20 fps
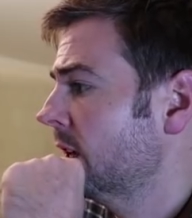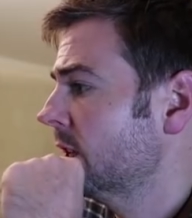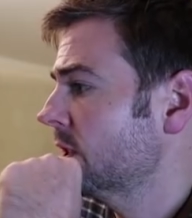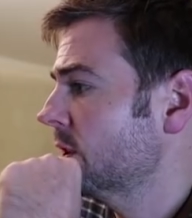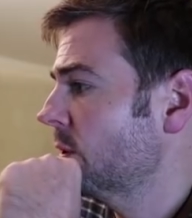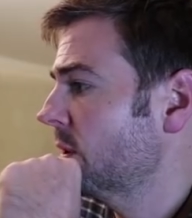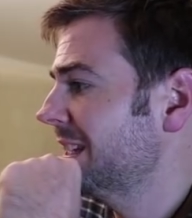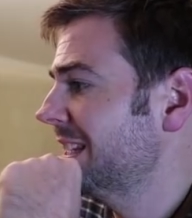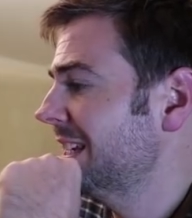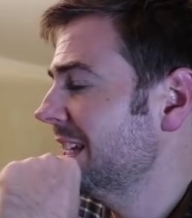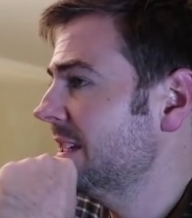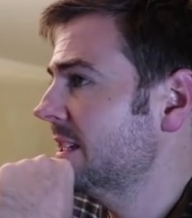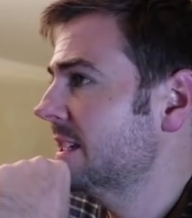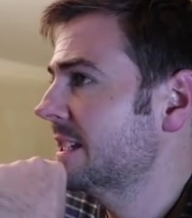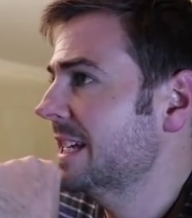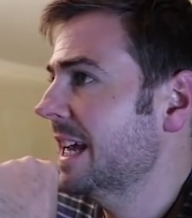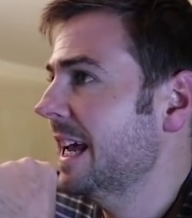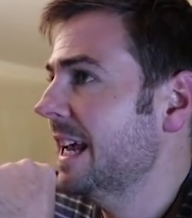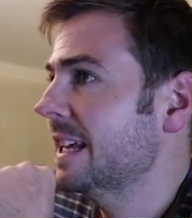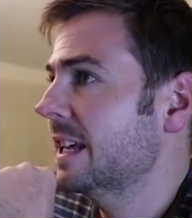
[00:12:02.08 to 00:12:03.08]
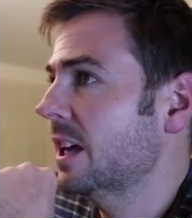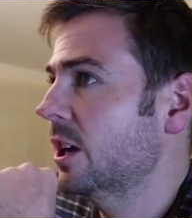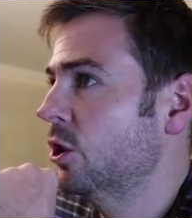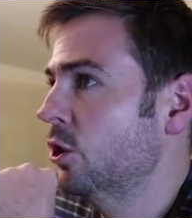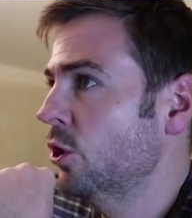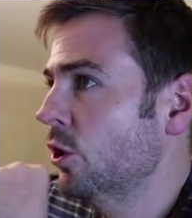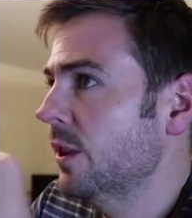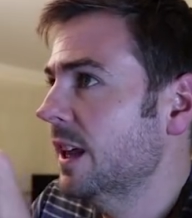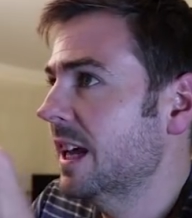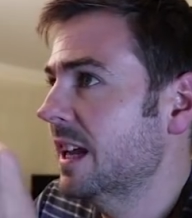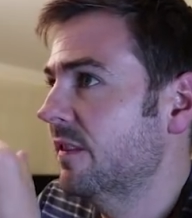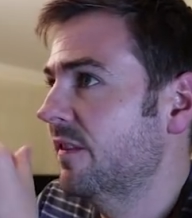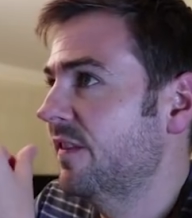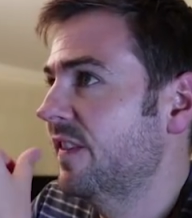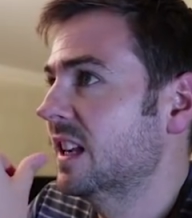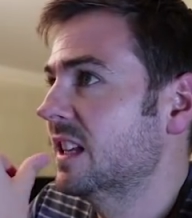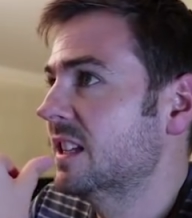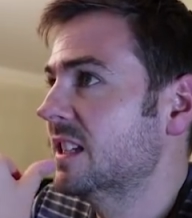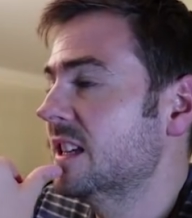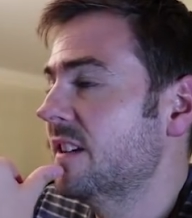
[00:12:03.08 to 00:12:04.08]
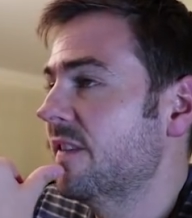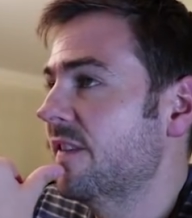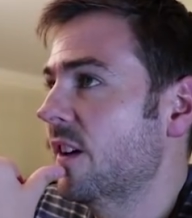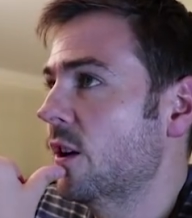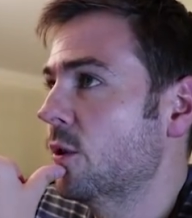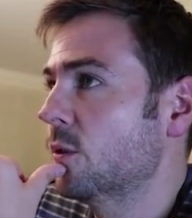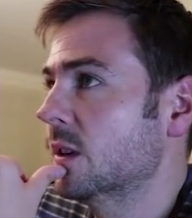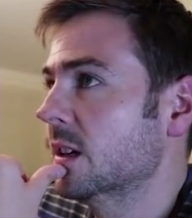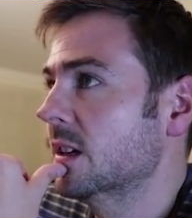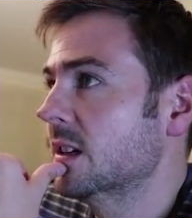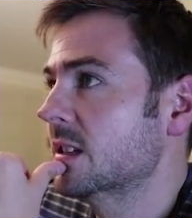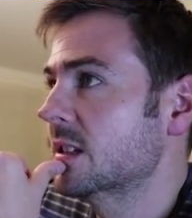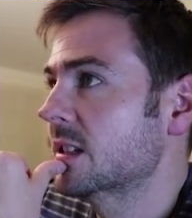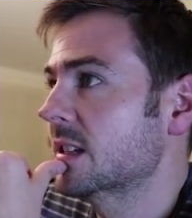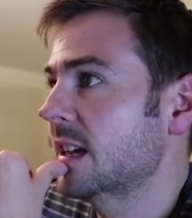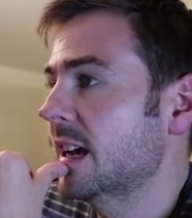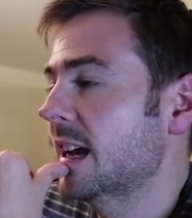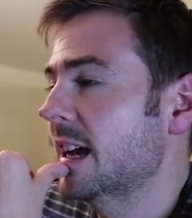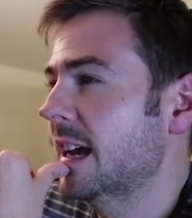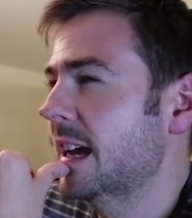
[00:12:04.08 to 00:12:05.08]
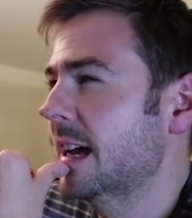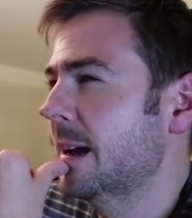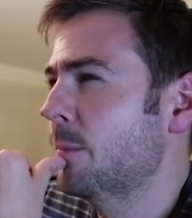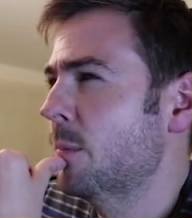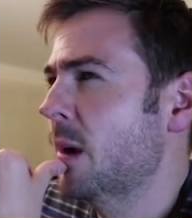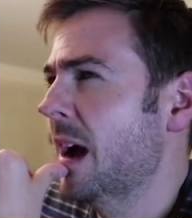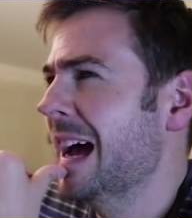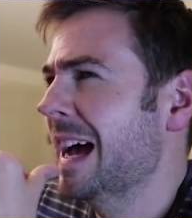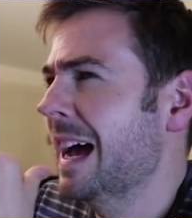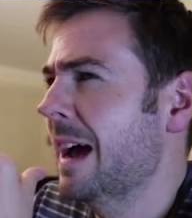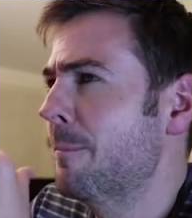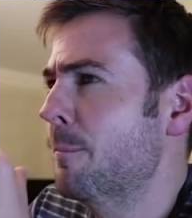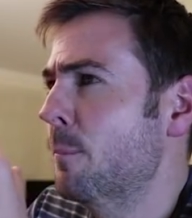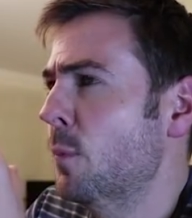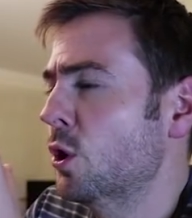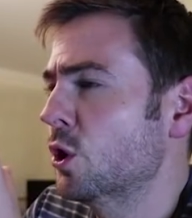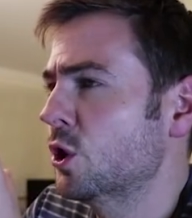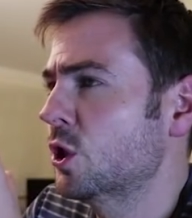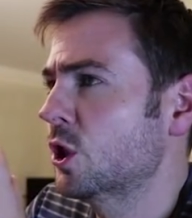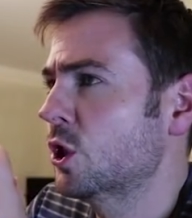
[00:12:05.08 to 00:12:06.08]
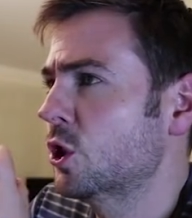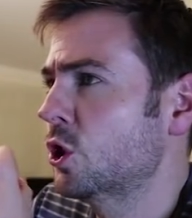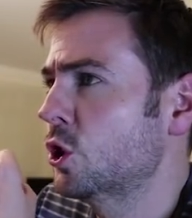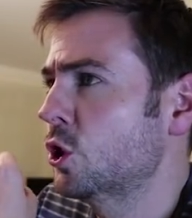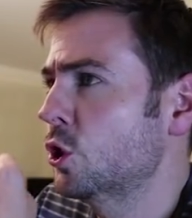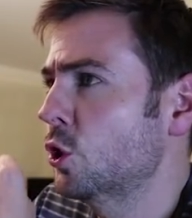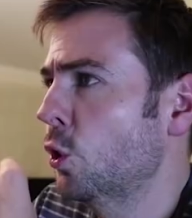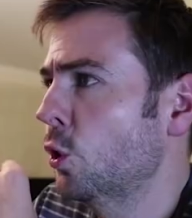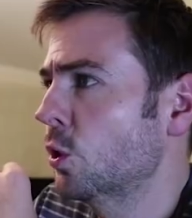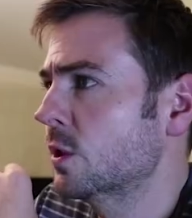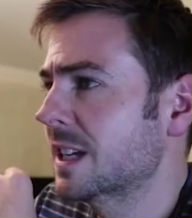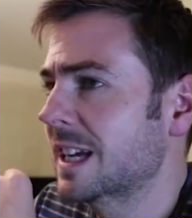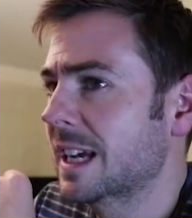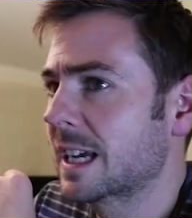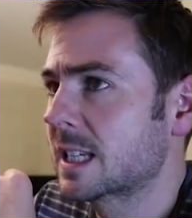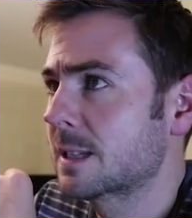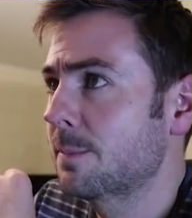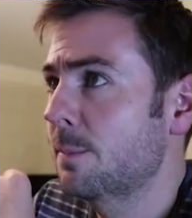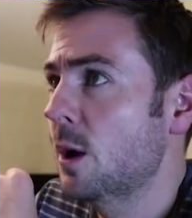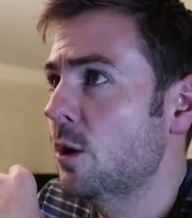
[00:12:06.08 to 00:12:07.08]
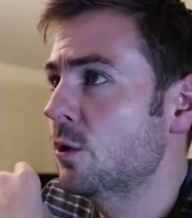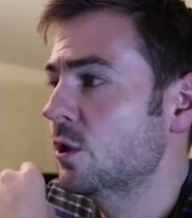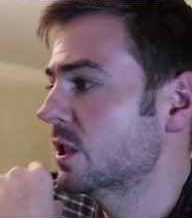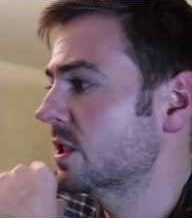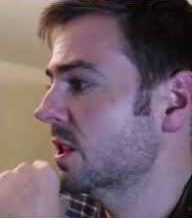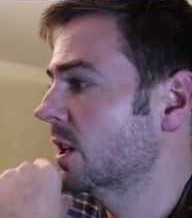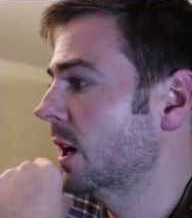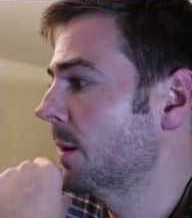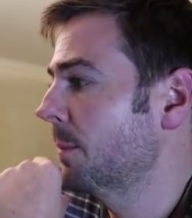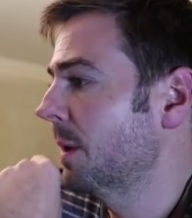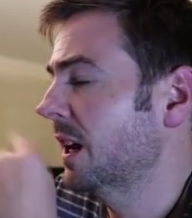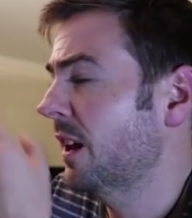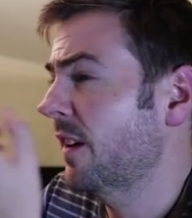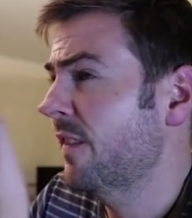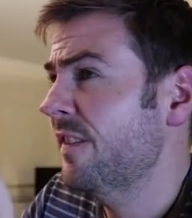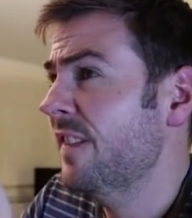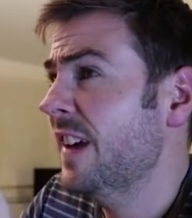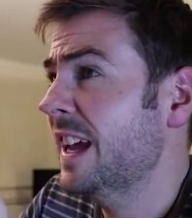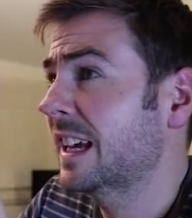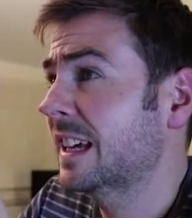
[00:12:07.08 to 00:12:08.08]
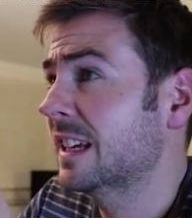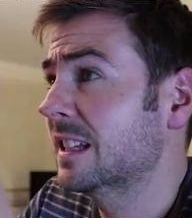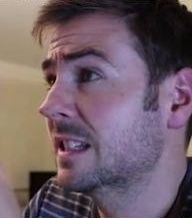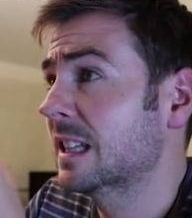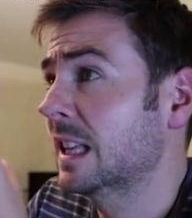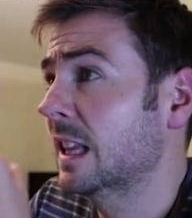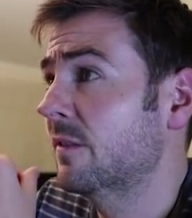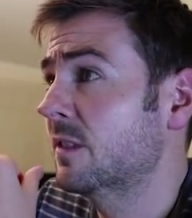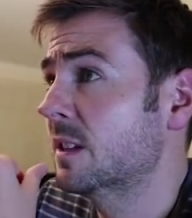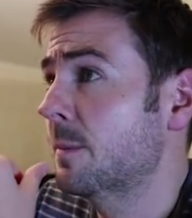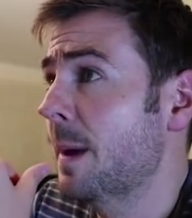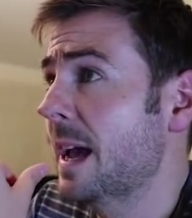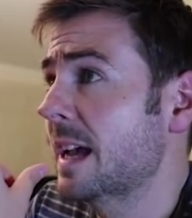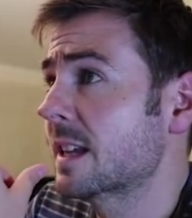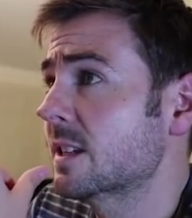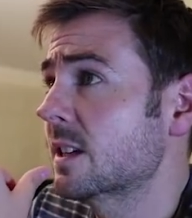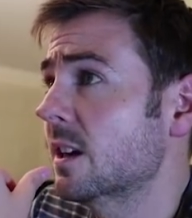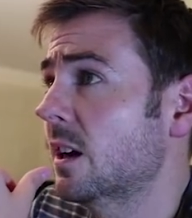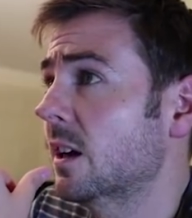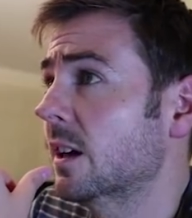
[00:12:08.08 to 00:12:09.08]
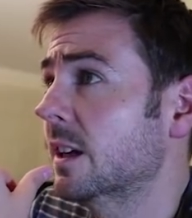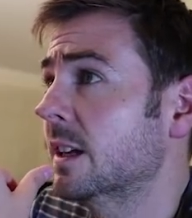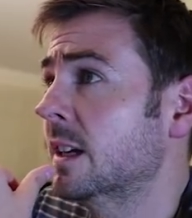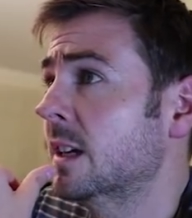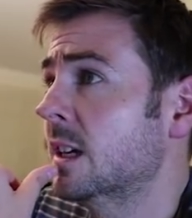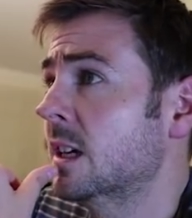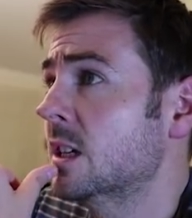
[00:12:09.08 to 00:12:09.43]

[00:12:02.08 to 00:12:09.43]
So I did take another infinity focus at a much shorter exposure time, and I think it delivered a better sky.